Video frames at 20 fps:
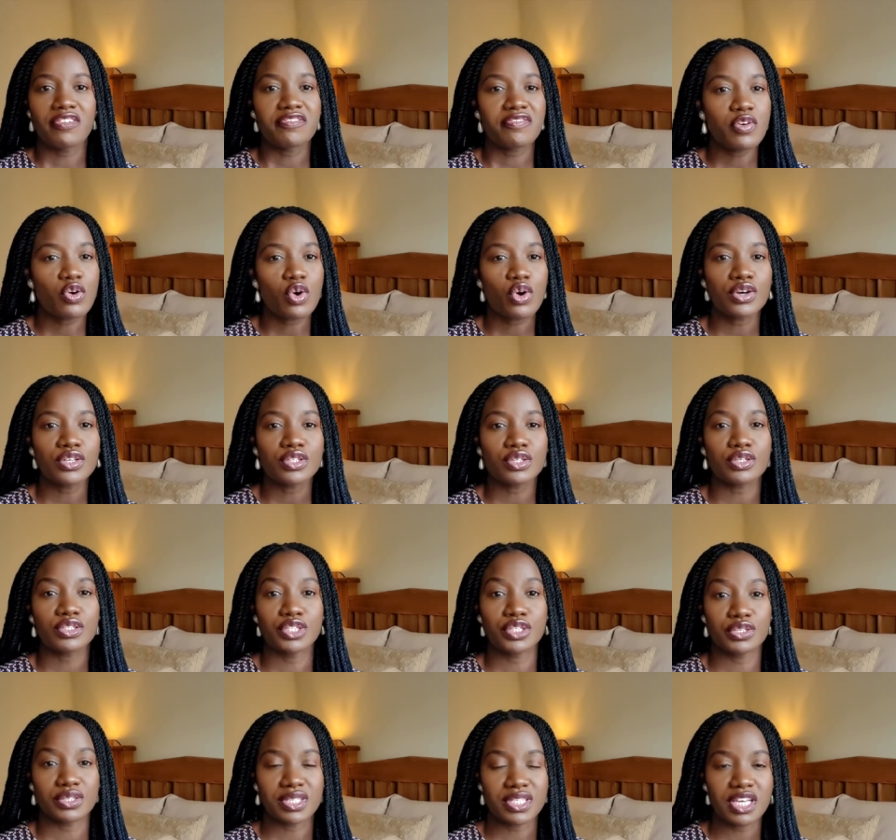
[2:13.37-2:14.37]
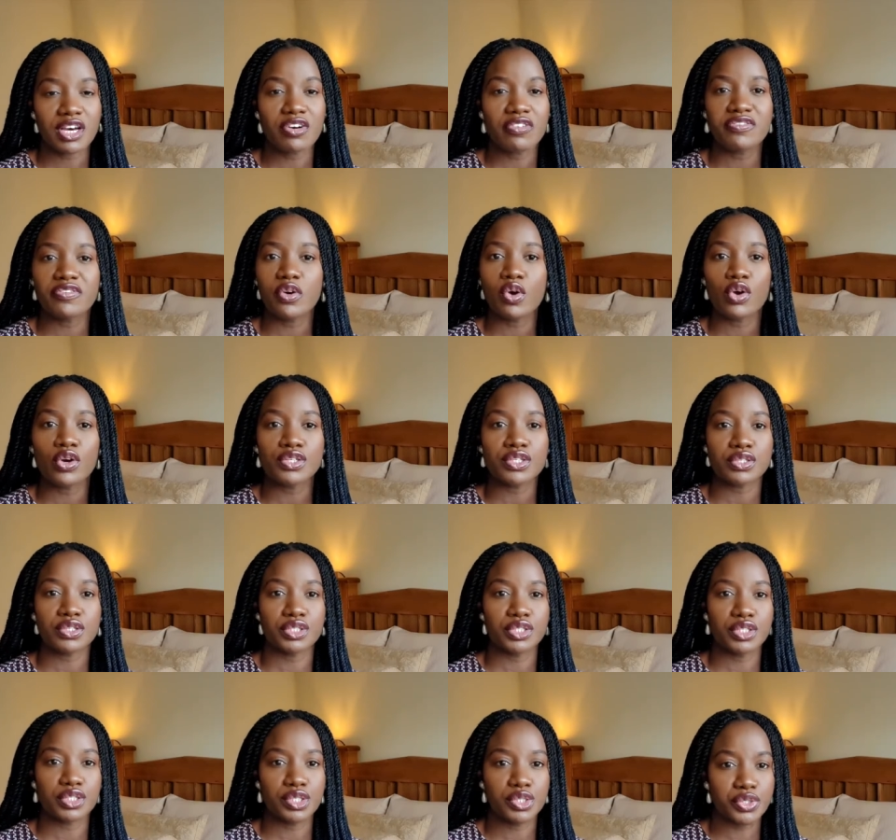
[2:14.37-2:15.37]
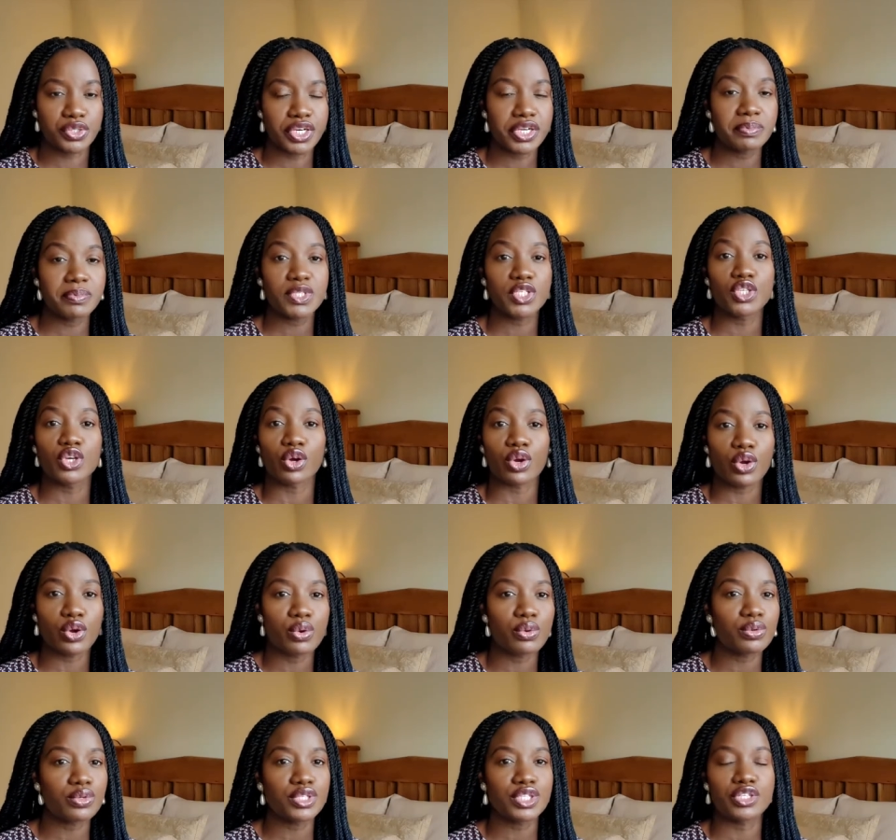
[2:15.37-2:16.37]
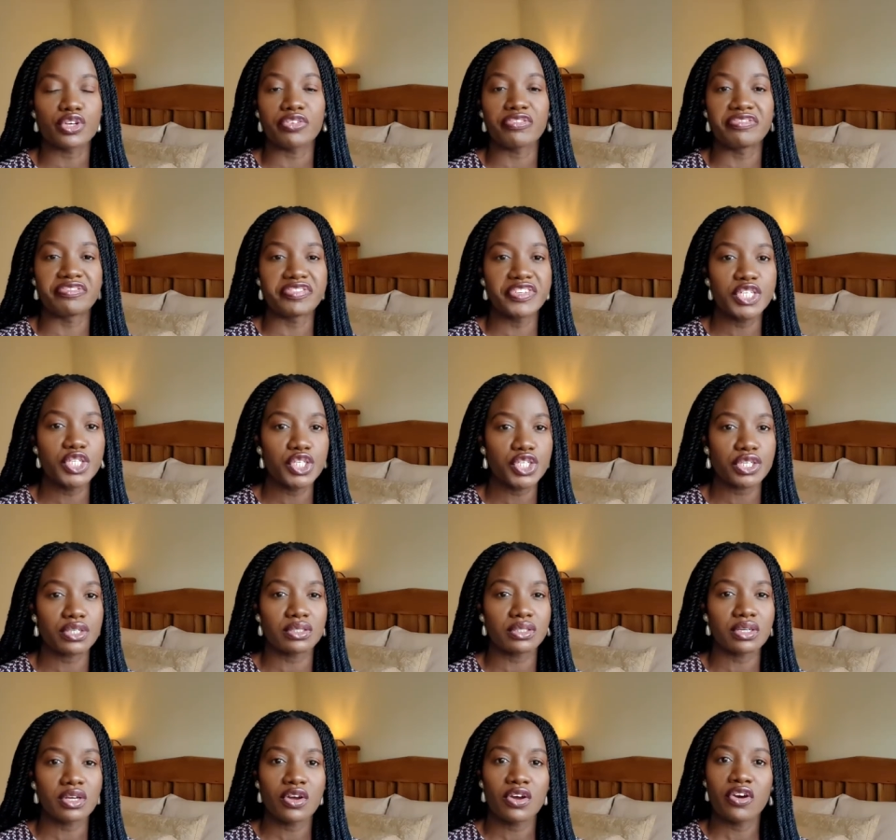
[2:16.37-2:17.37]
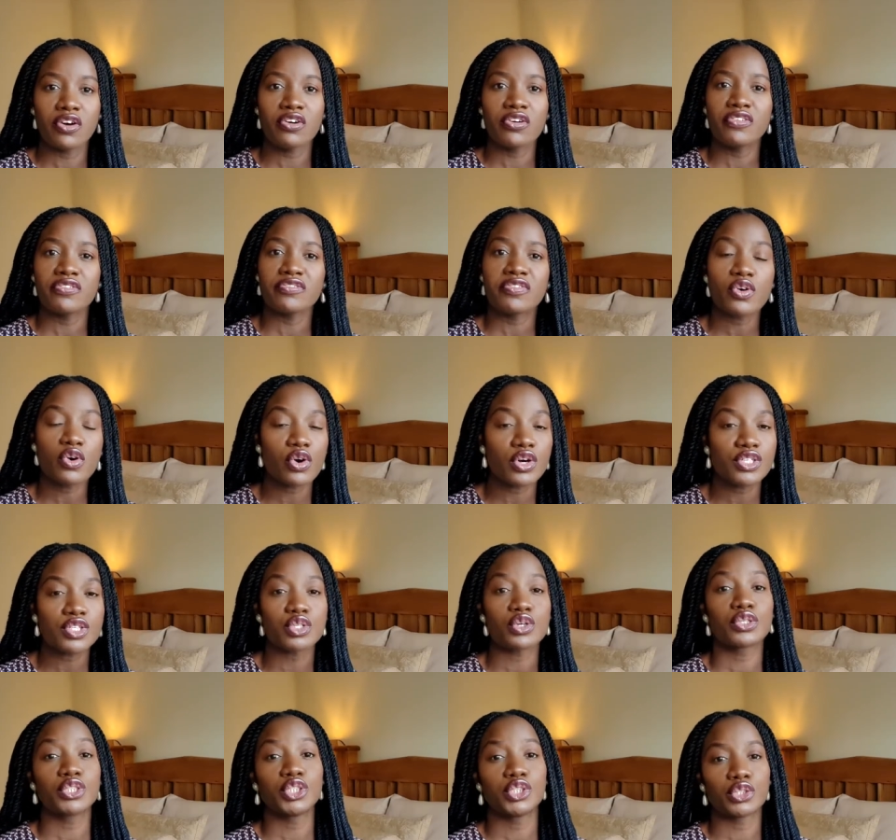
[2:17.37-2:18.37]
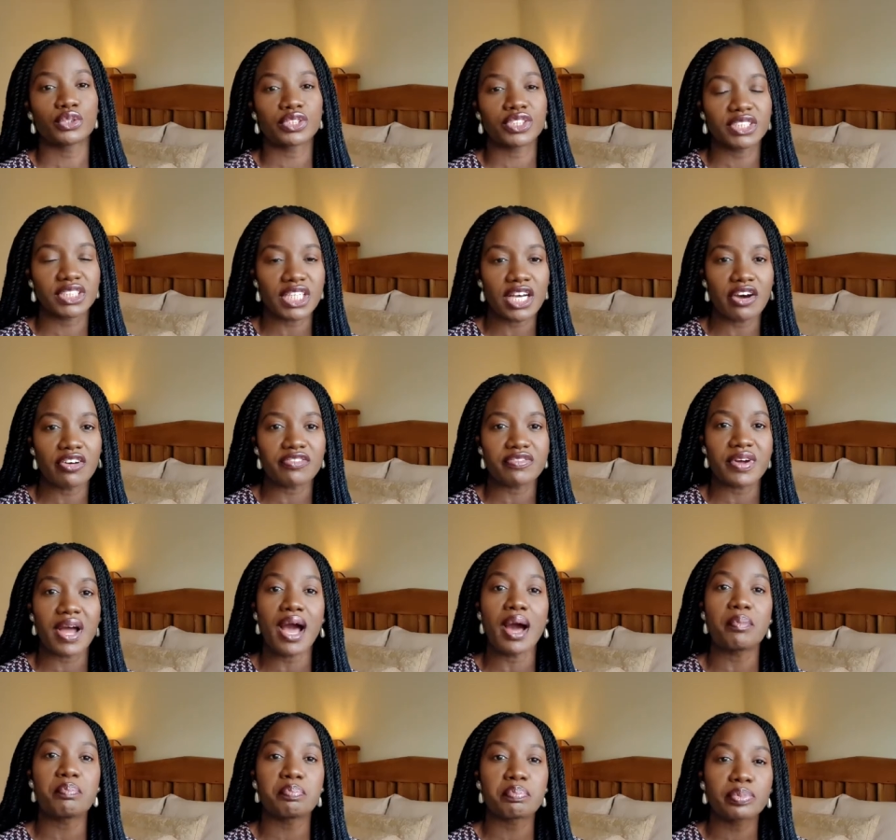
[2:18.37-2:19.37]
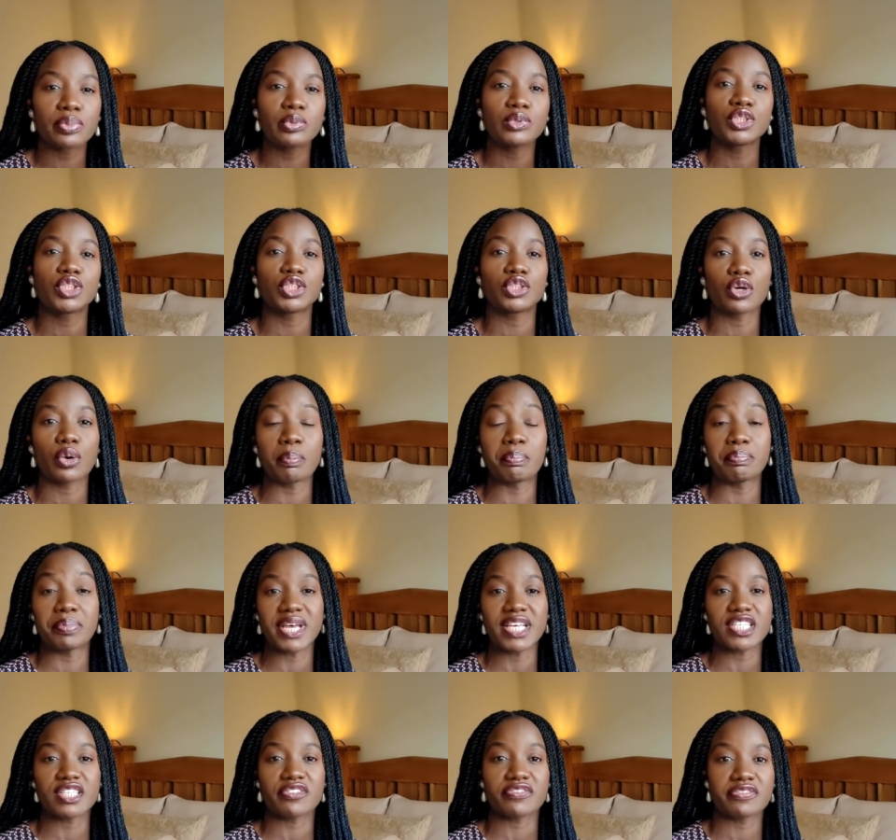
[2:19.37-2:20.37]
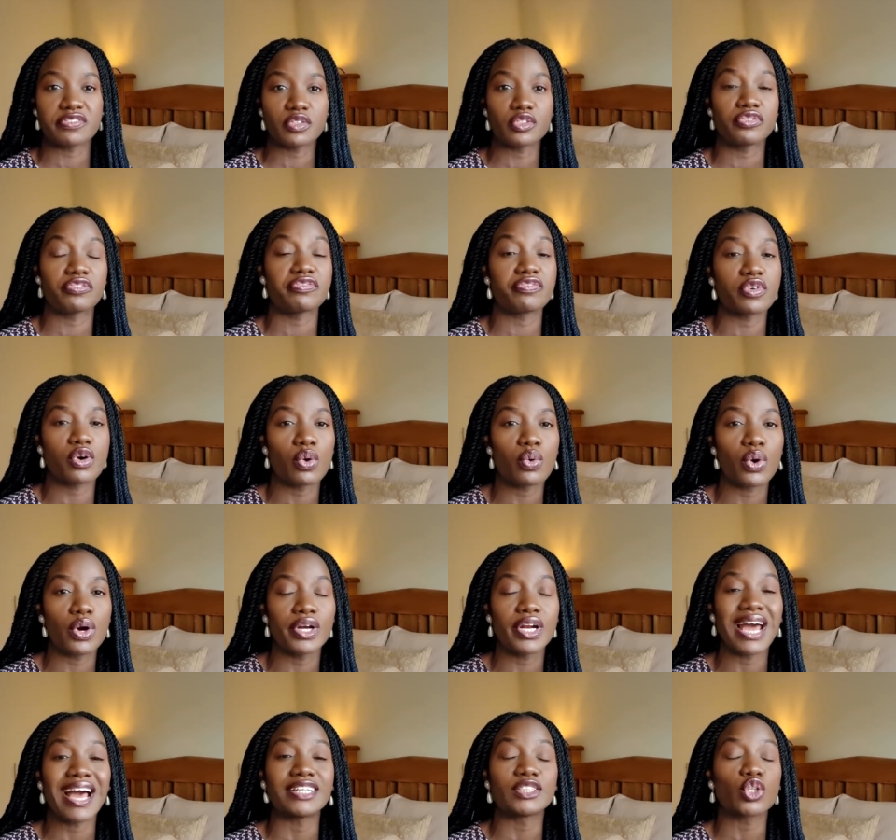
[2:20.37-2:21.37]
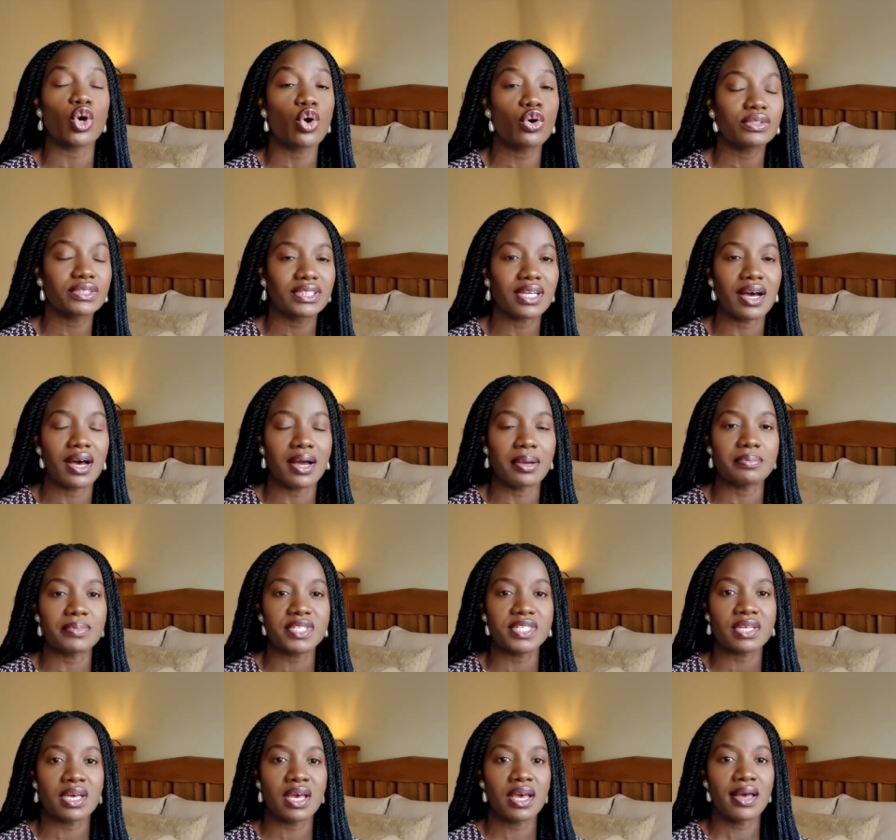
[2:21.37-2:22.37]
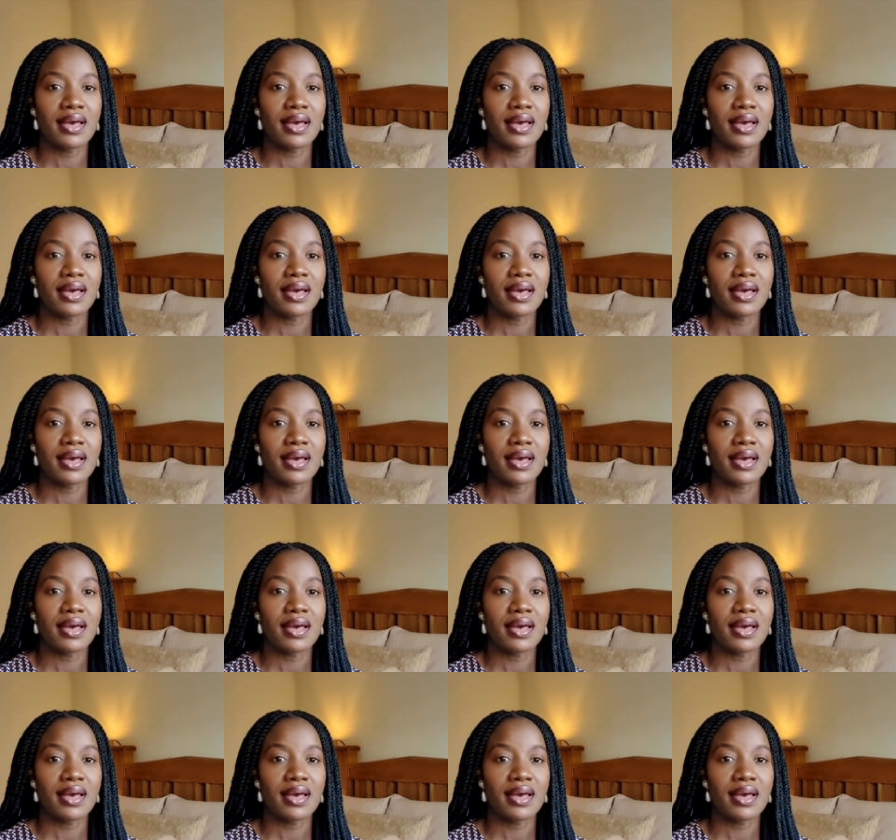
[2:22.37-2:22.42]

Focus on yourself, focus on your dreams, your goals, your vision. Focus on yourself and put your best foot forward at all times.